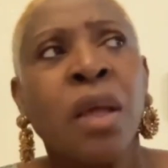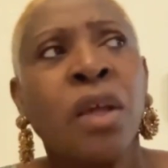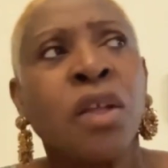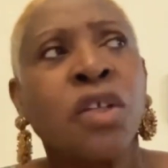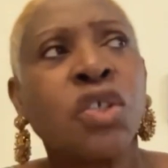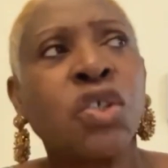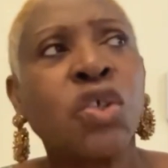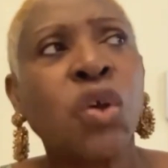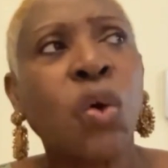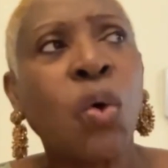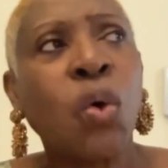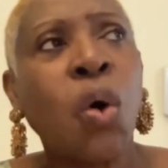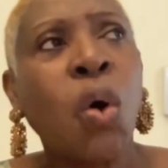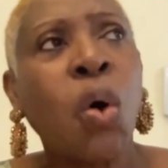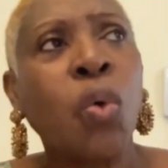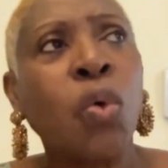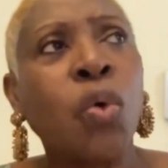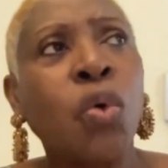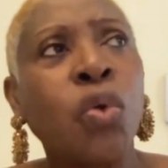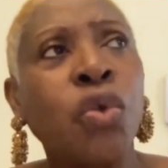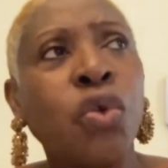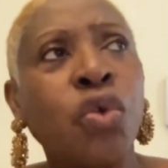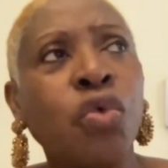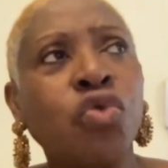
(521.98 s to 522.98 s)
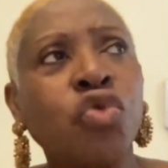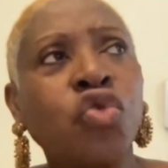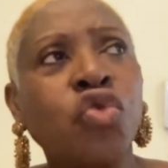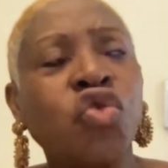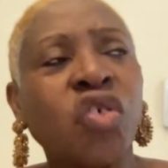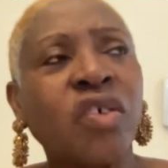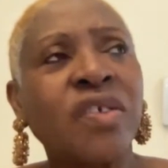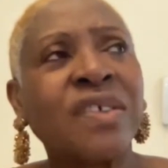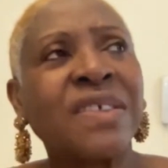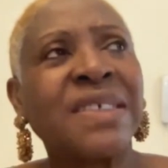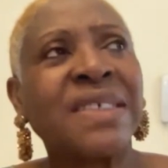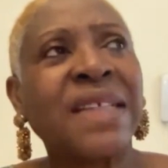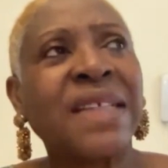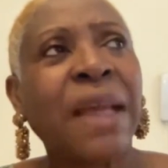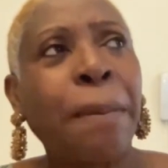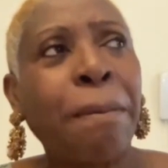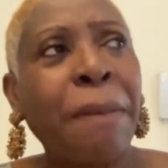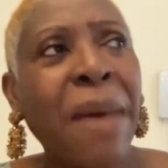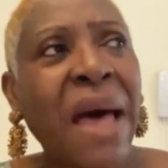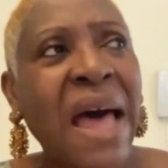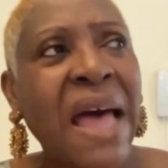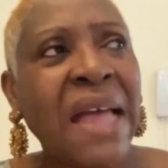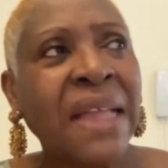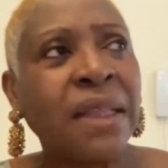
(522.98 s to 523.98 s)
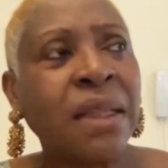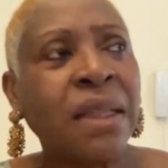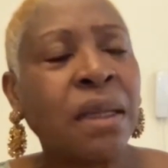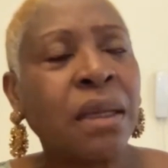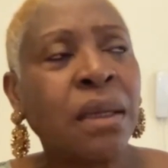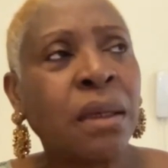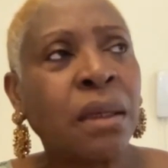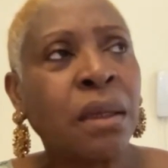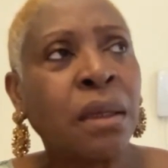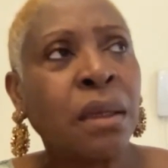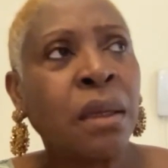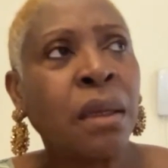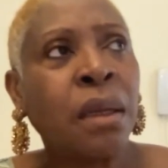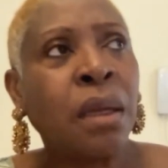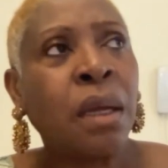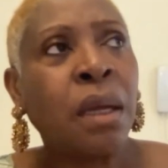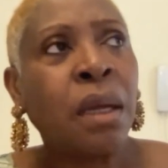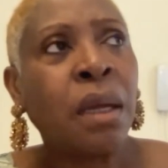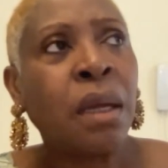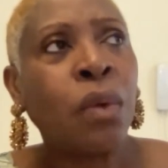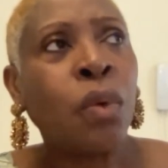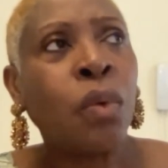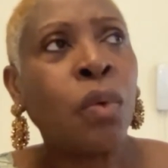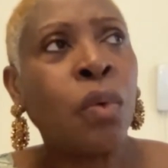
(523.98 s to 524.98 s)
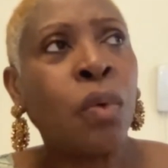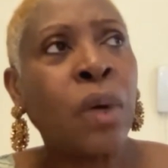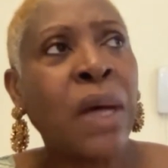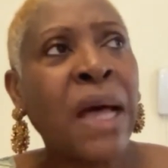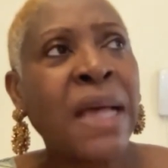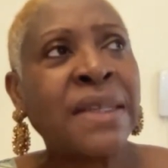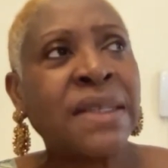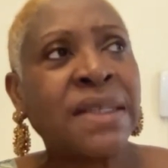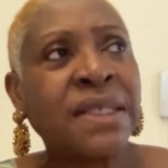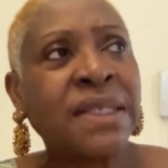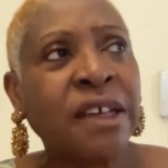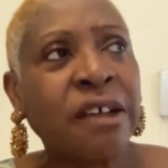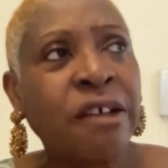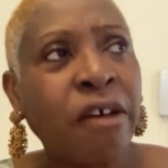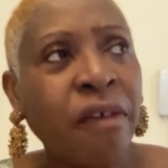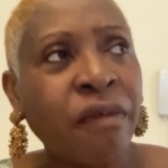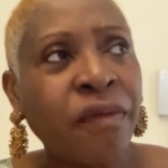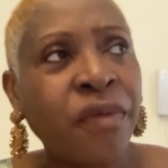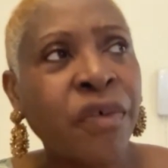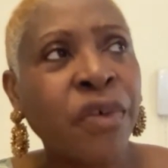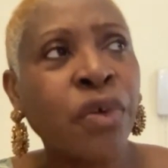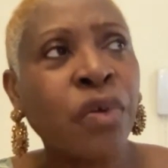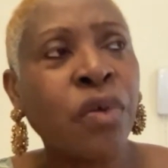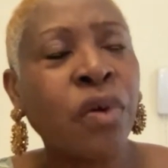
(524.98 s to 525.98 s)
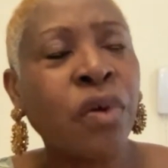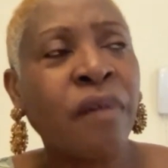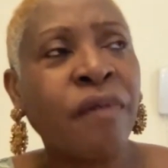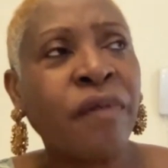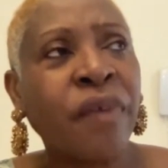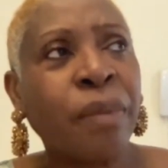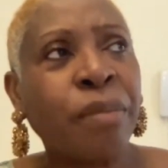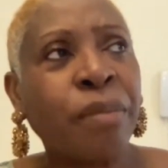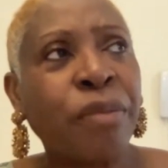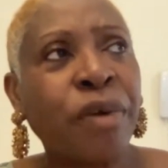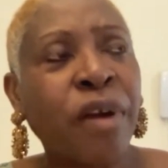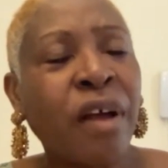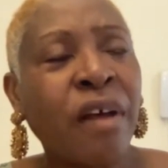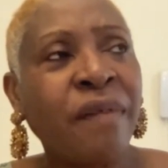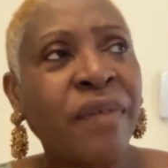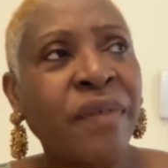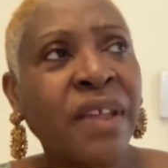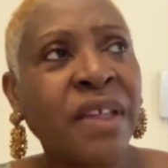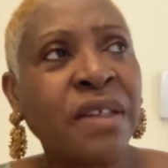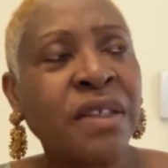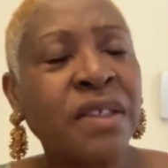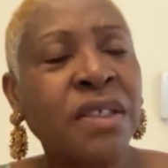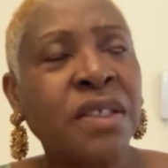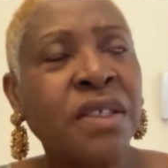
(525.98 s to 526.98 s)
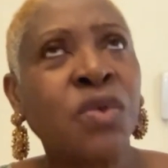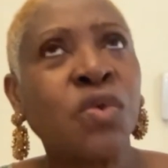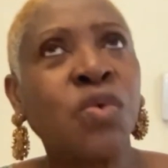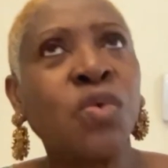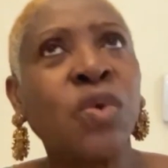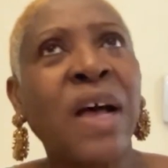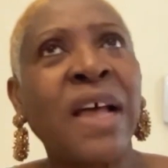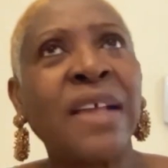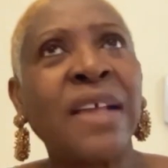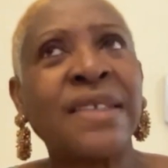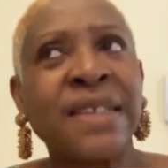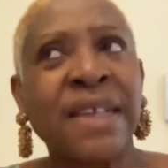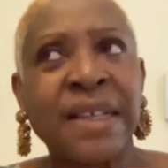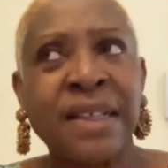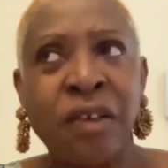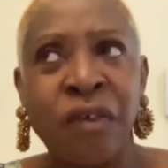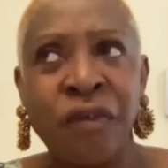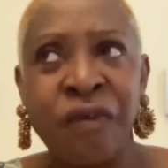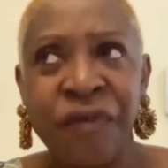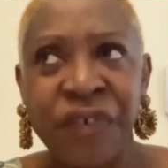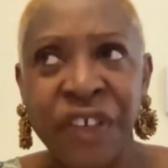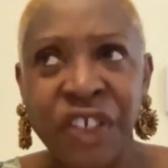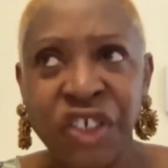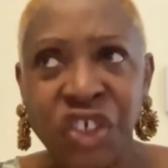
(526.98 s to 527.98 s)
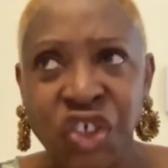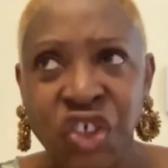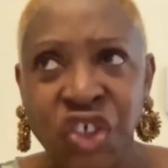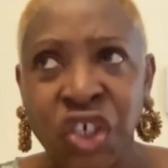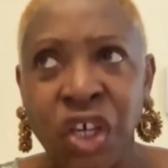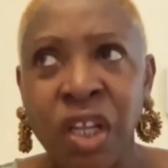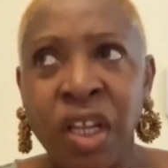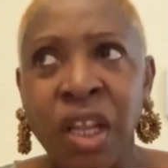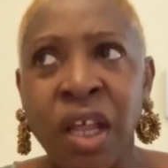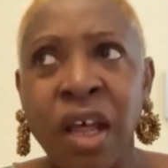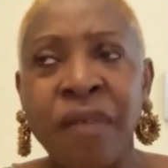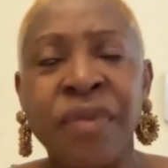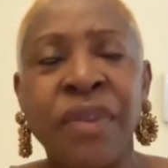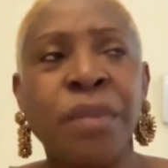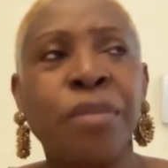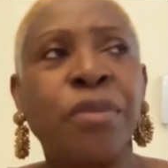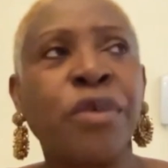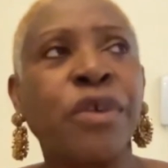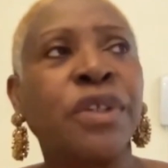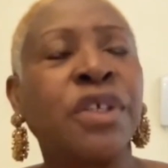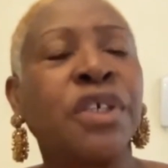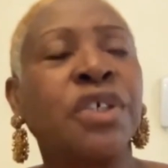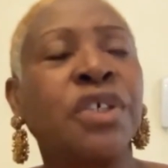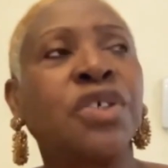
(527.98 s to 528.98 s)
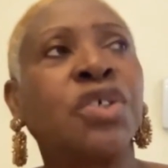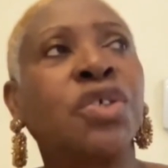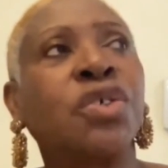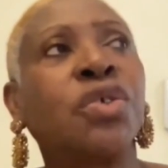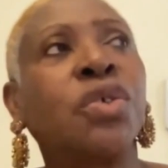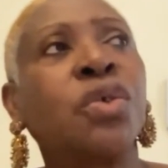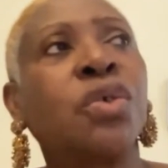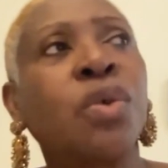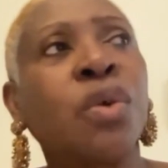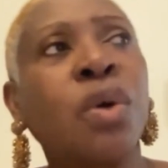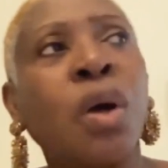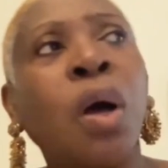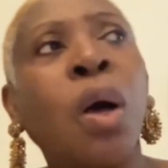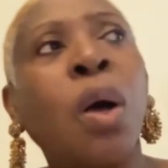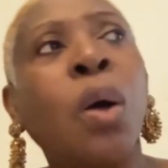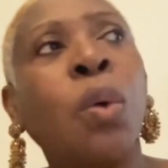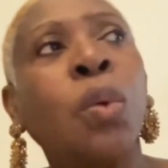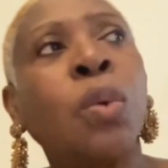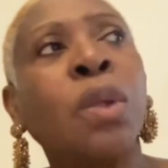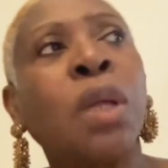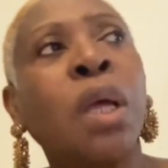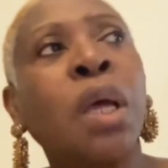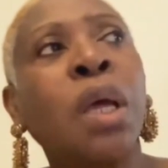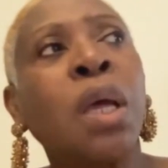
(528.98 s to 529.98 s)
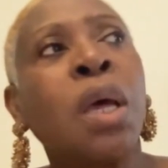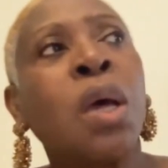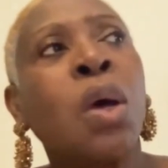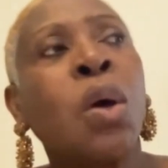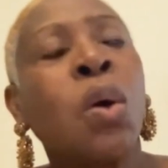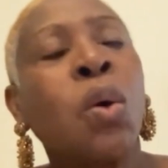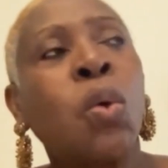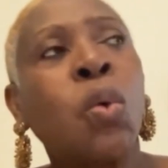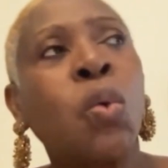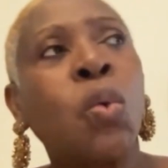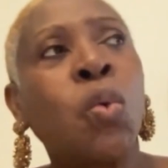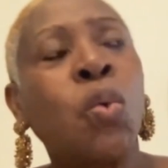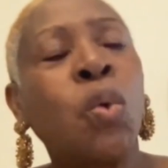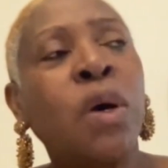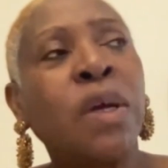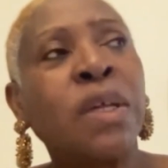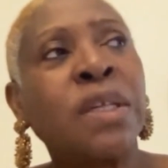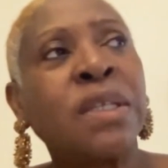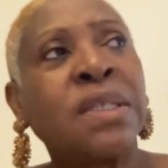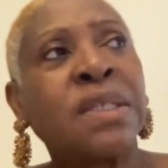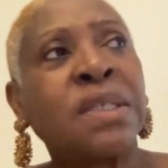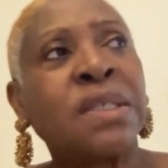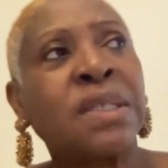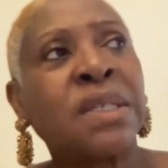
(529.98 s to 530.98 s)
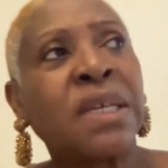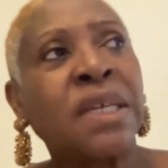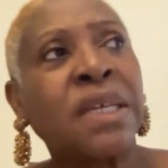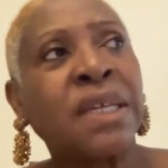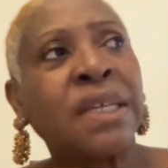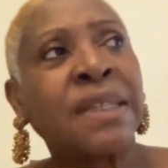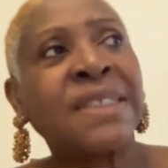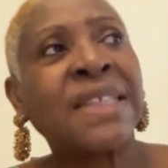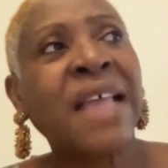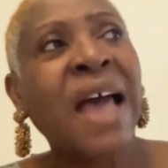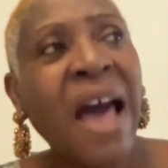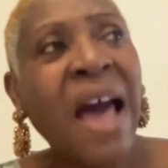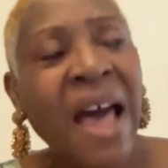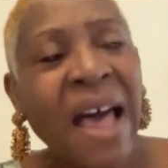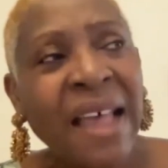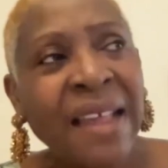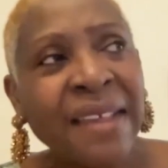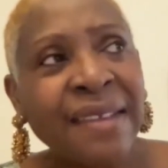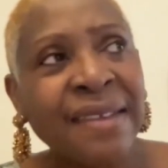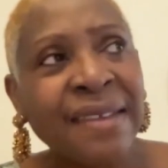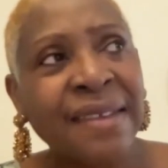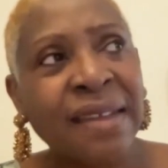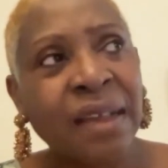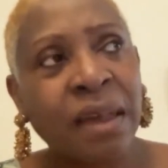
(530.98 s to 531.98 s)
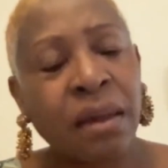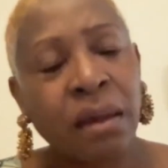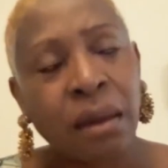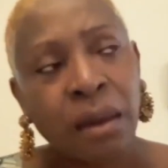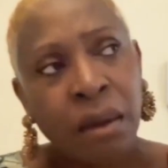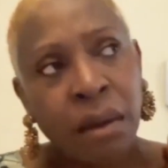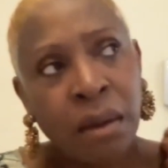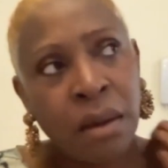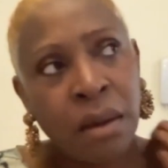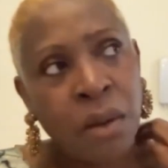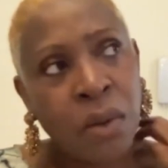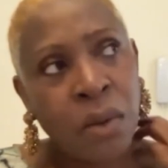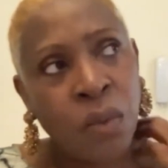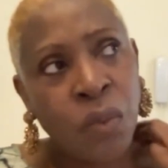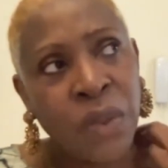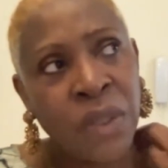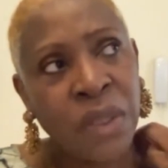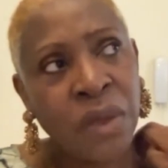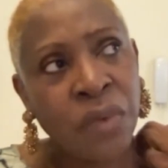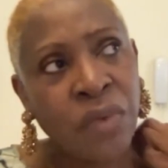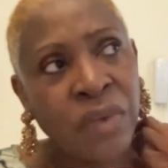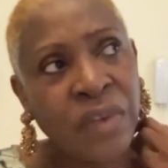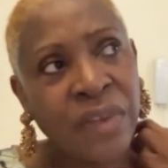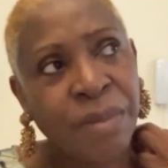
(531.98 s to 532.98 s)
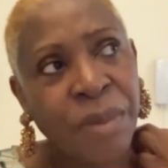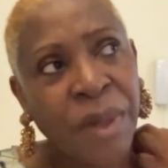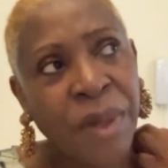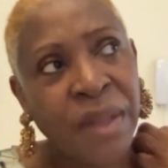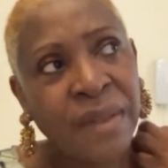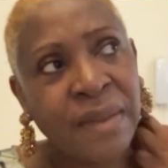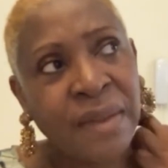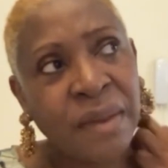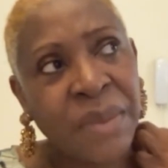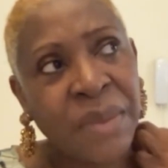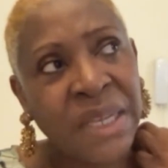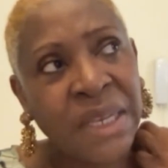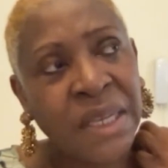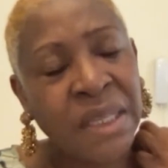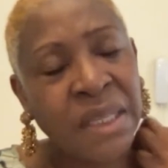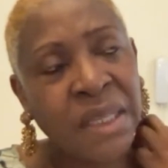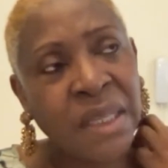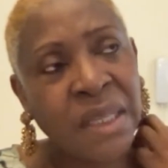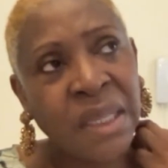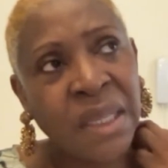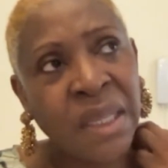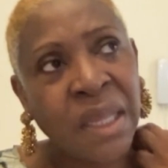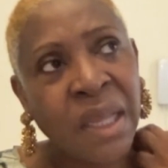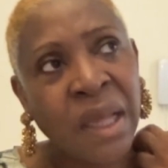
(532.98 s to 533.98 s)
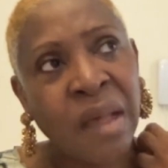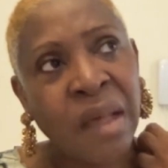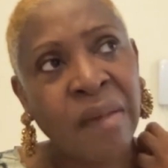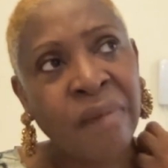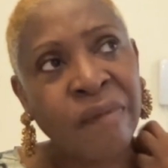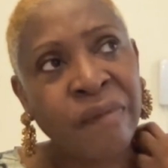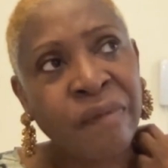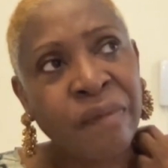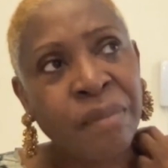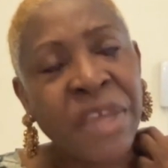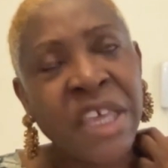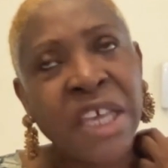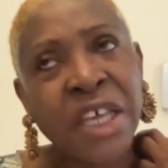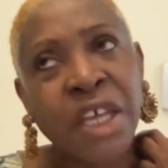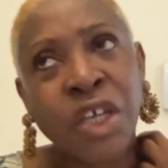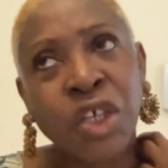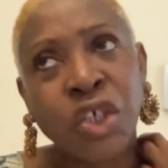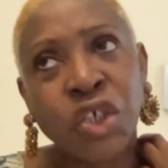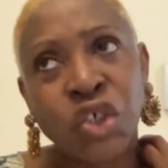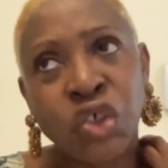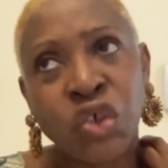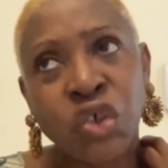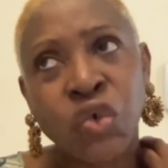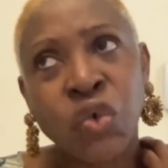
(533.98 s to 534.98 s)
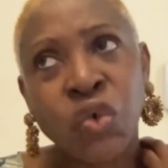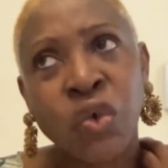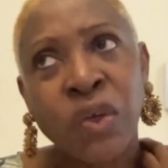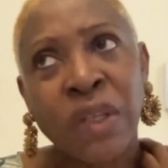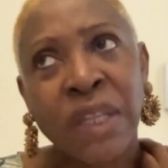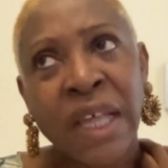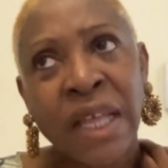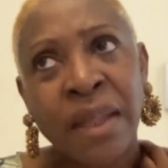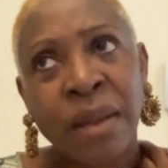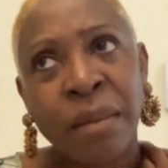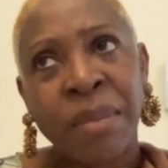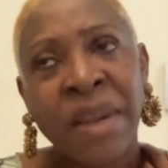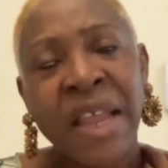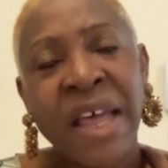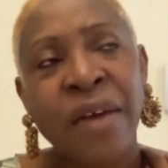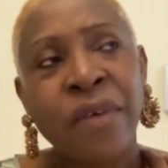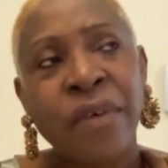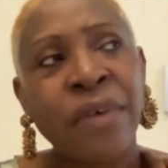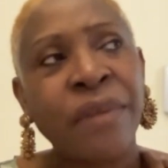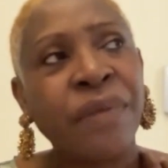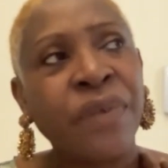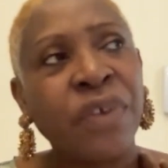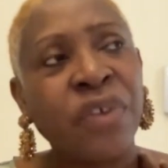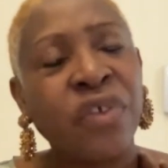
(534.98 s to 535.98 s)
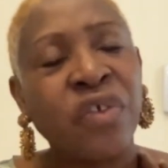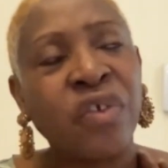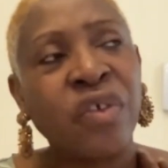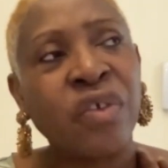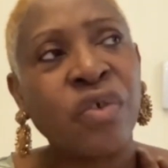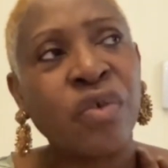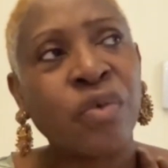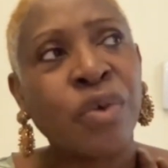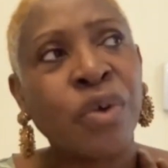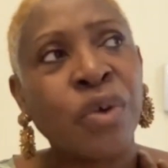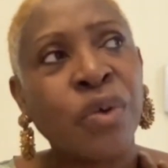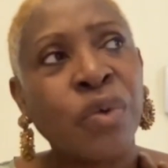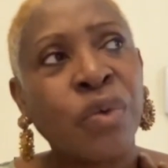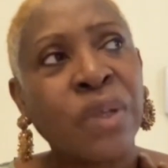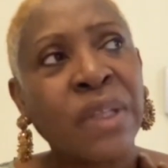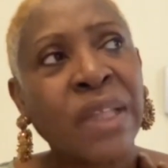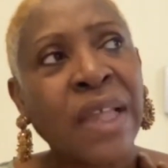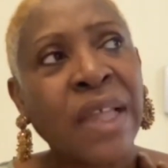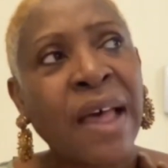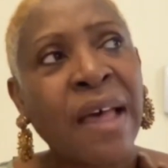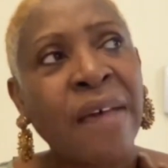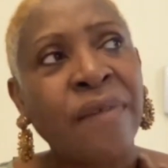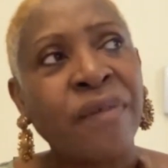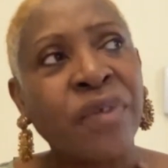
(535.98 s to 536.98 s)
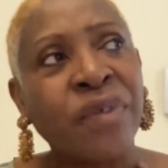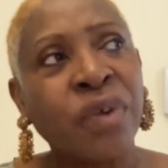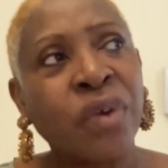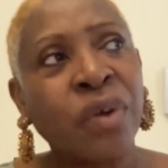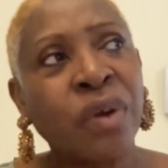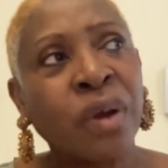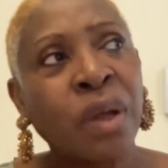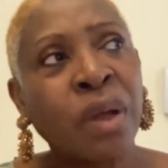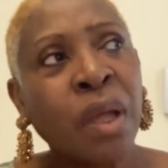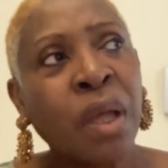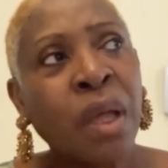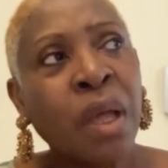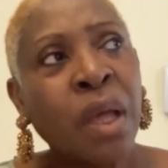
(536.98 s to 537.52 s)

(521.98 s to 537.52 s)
So how could you trust a man who, as the governor of a province, who as an official of the British Crown, who was tasked with the responsibility of making sure that the Black refugees were looked after,